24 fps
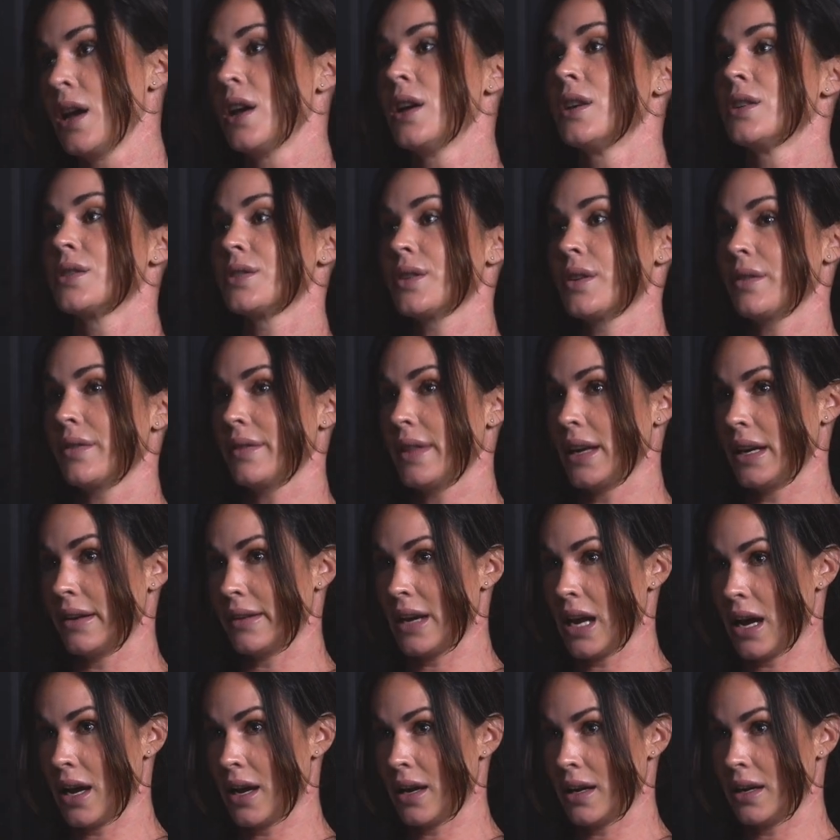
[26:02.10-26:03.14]
So if they
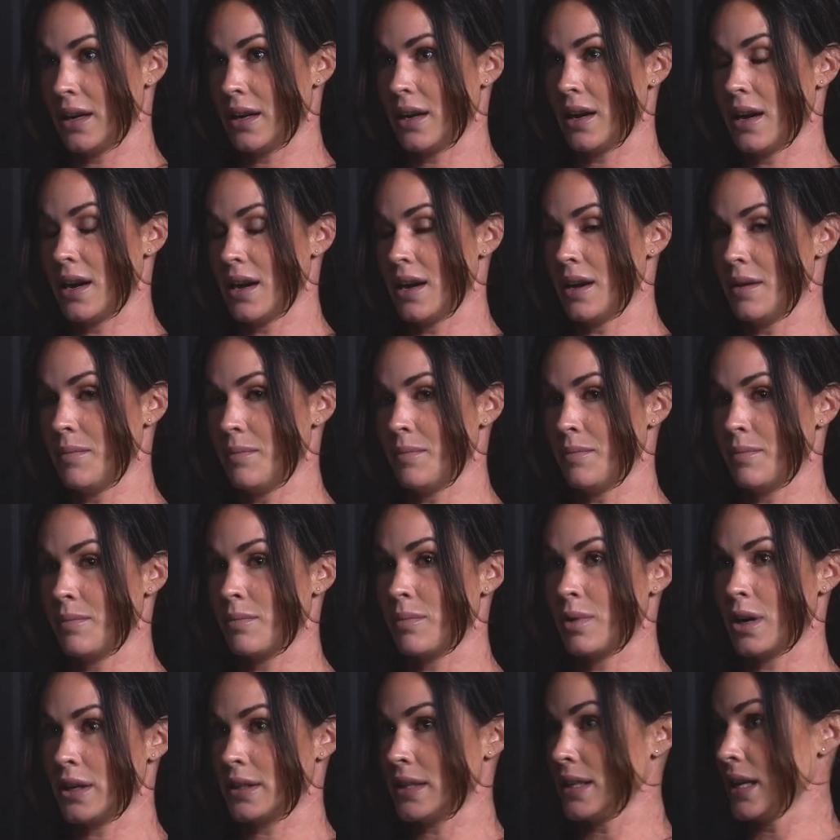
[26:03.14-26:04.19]
had
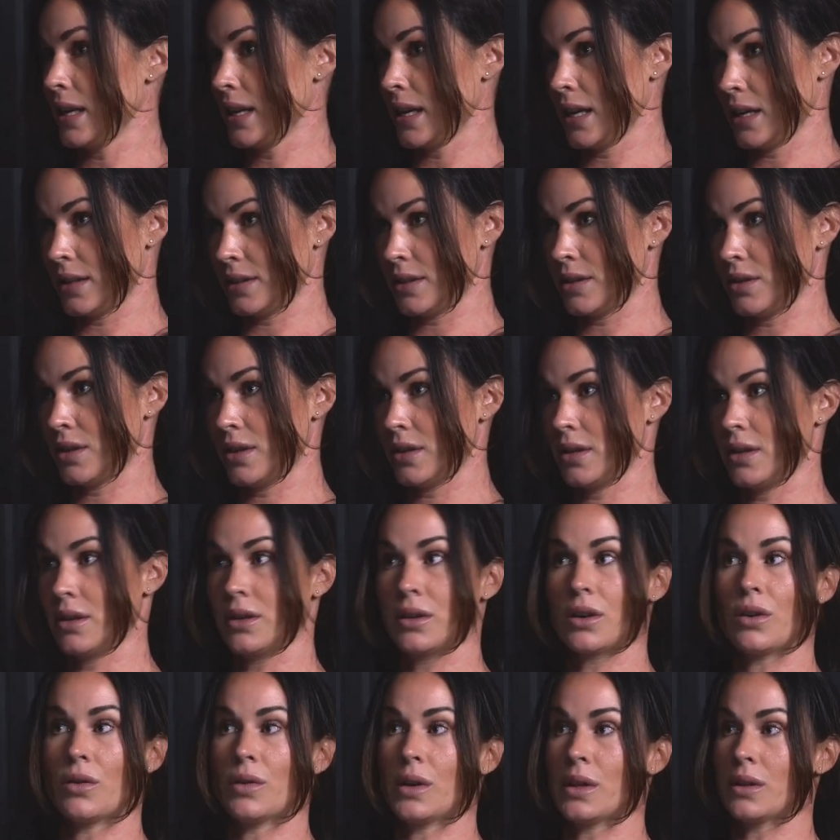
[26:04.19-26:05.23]
prostate cancer and they're
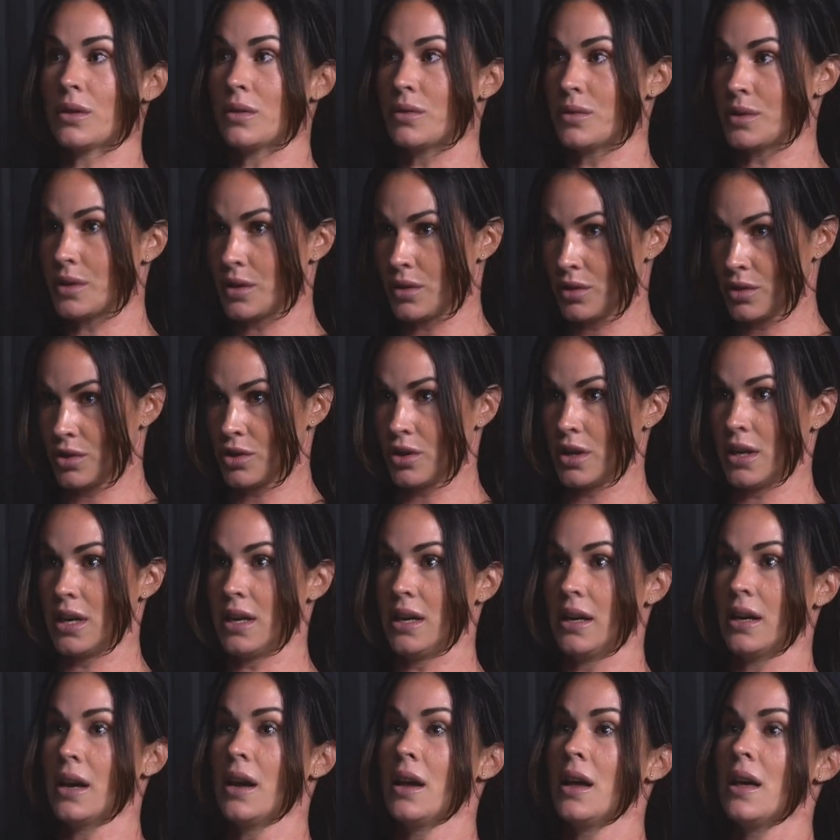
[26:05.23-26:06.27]
going through
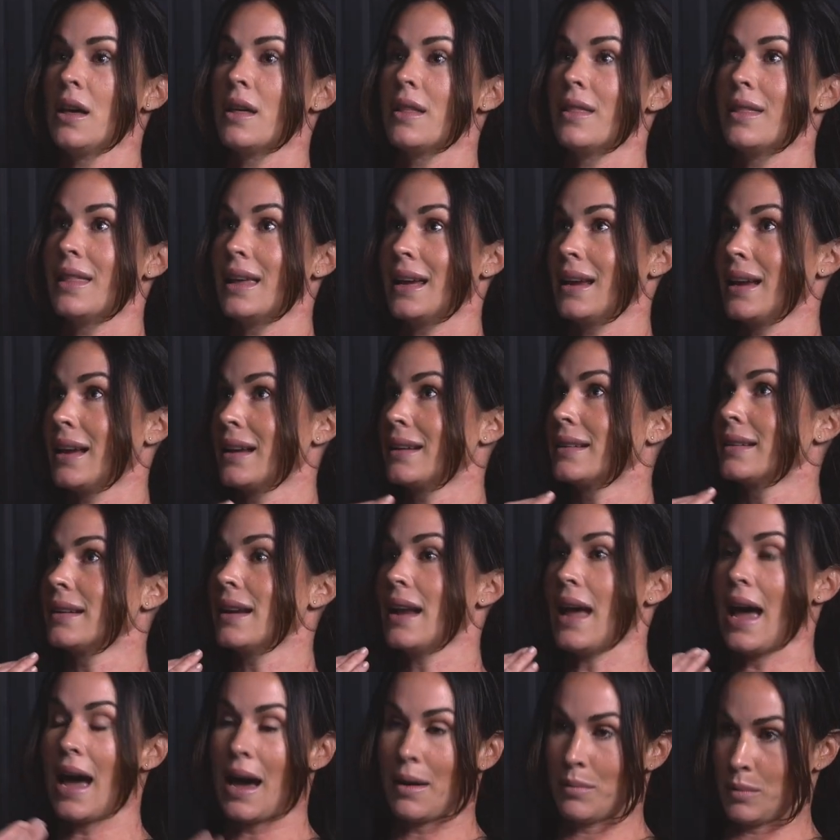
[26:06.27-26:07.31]
surgery, they
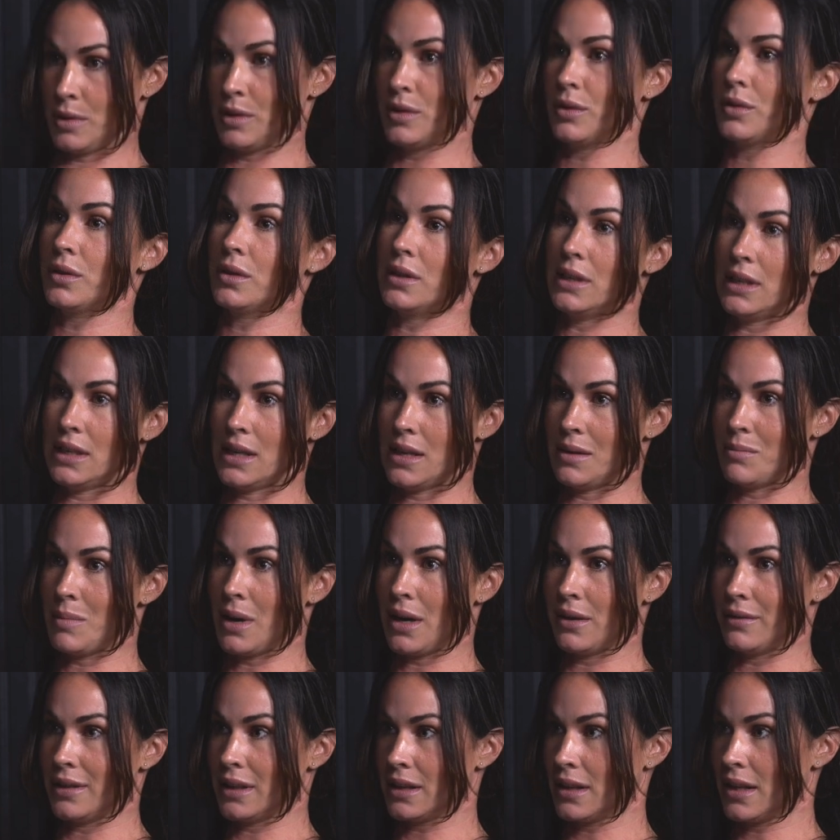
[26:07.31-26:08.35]
absolutely need
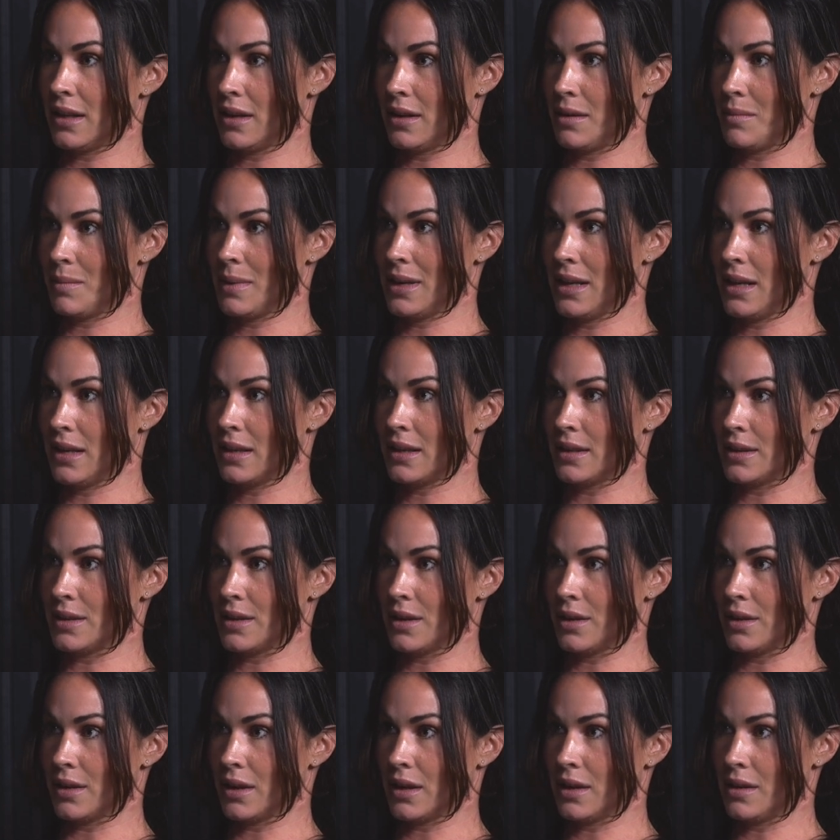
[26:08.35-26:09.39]
pelvic therapy because
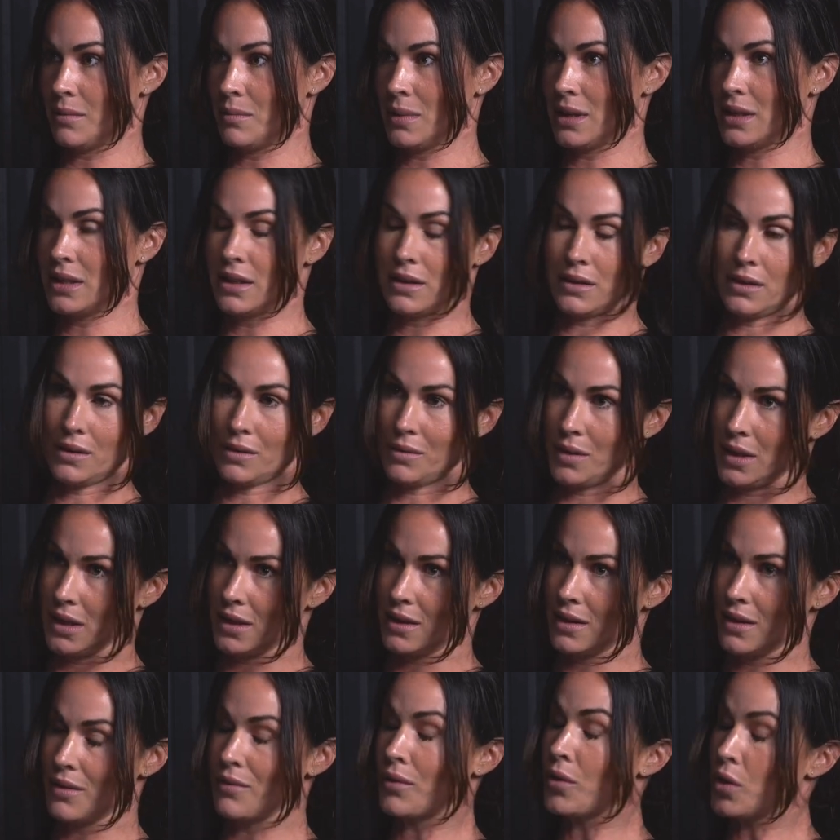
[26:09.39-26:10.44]
they're going to be dealing
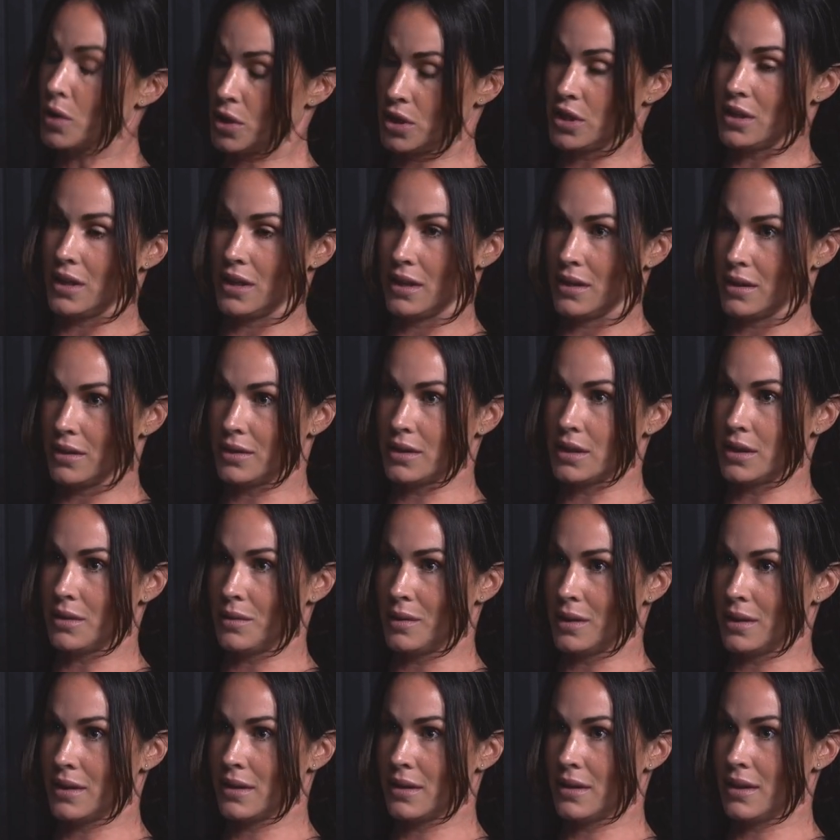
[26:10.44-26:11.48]
with, unfortunately, they'll deal
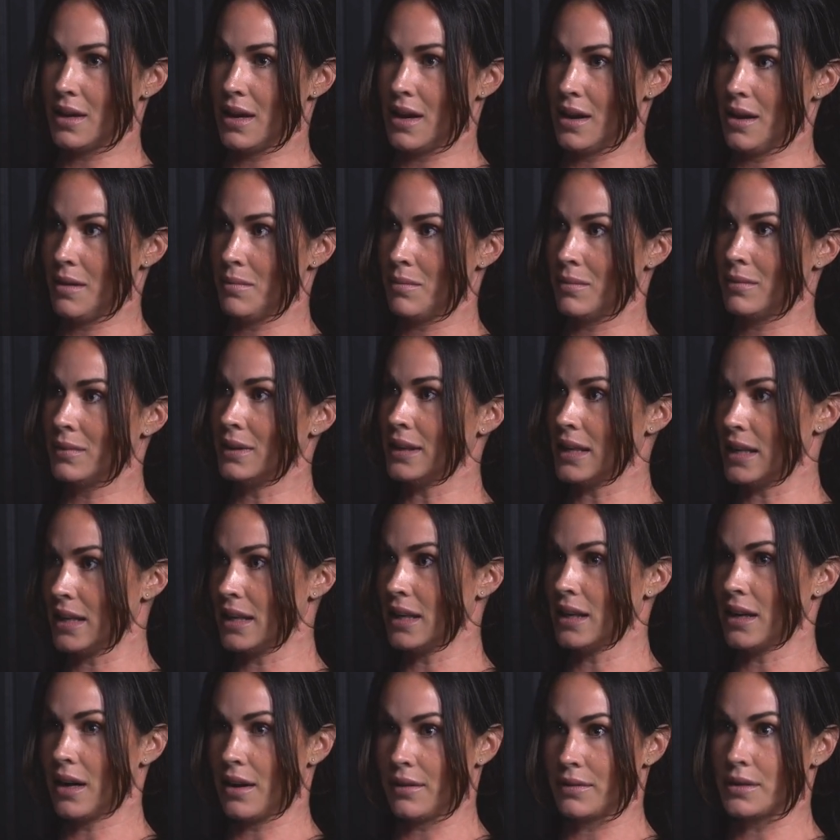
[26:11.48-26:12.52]
with
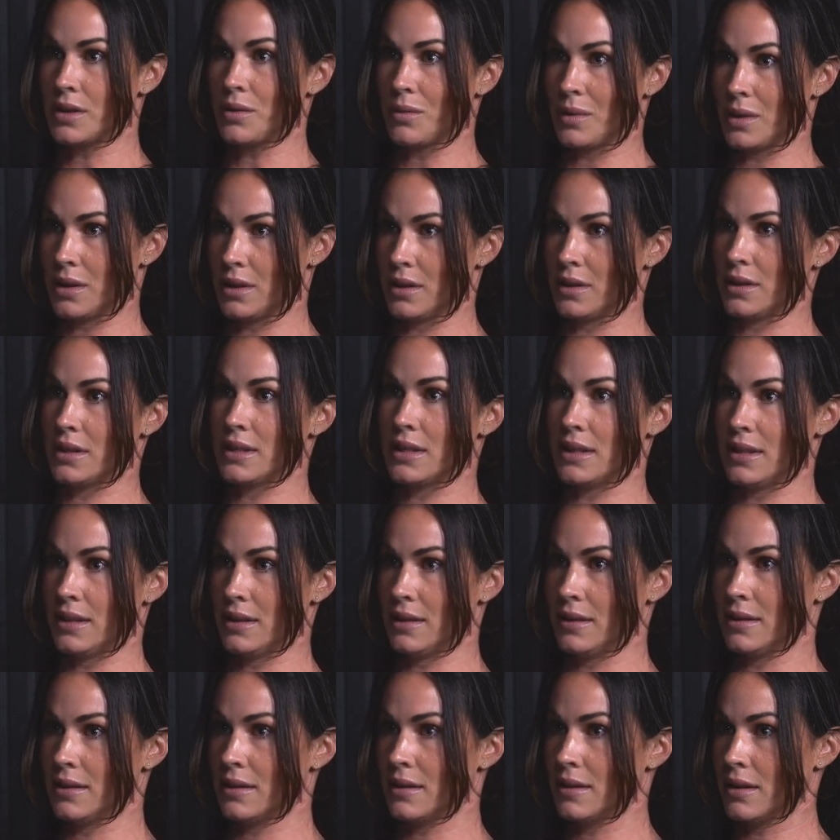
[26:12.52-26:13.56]
leaking afterwards
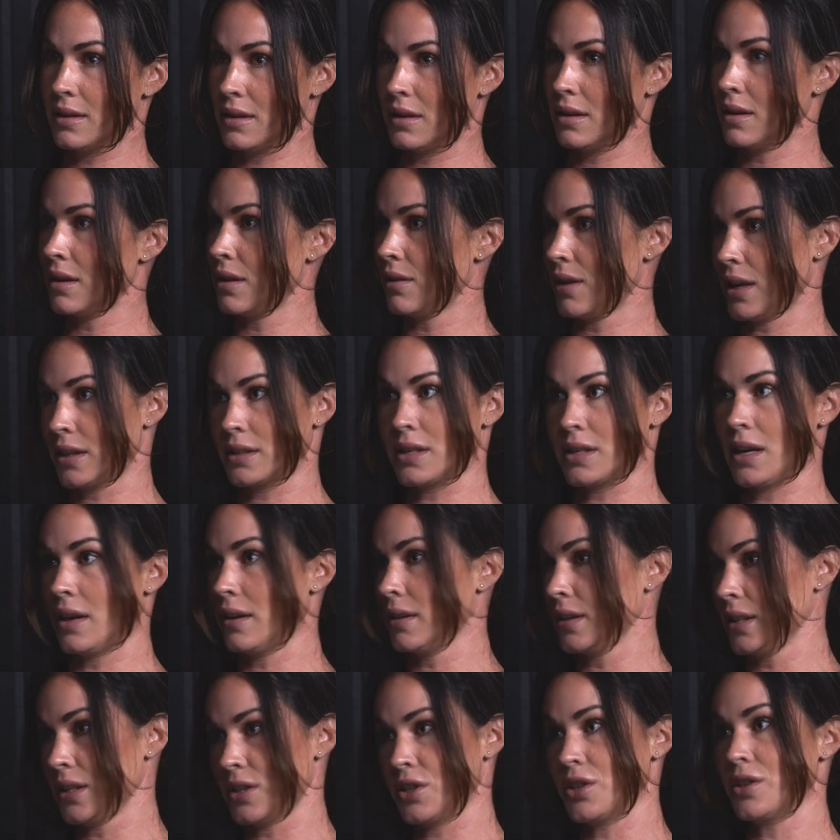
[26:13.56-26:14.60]
and
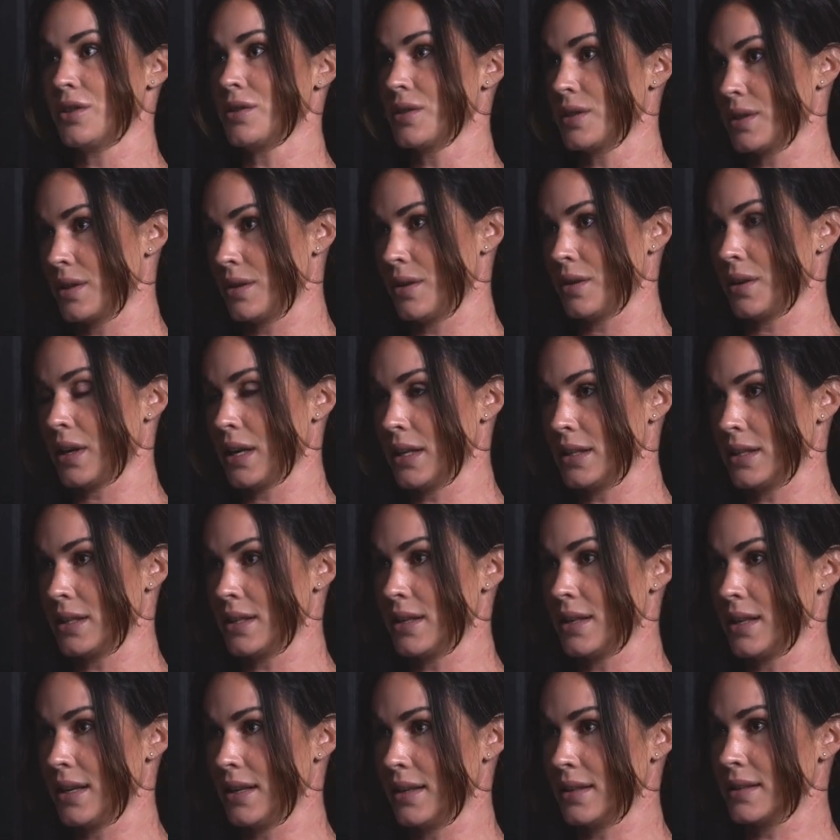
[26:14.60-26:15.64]
erectile issues and all kinds of
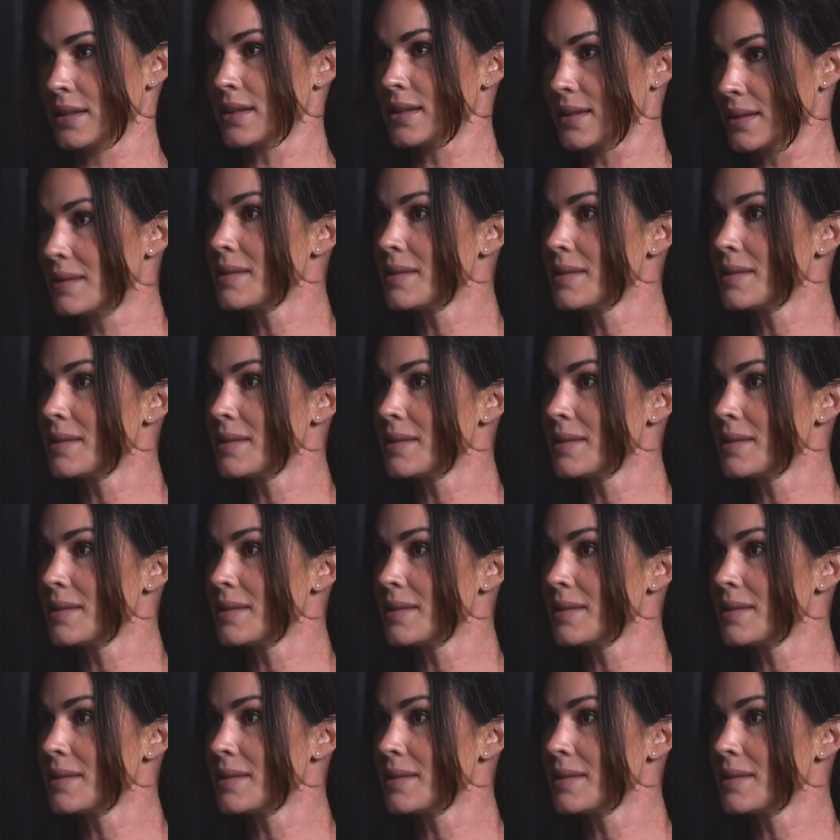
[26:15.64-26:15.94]
things.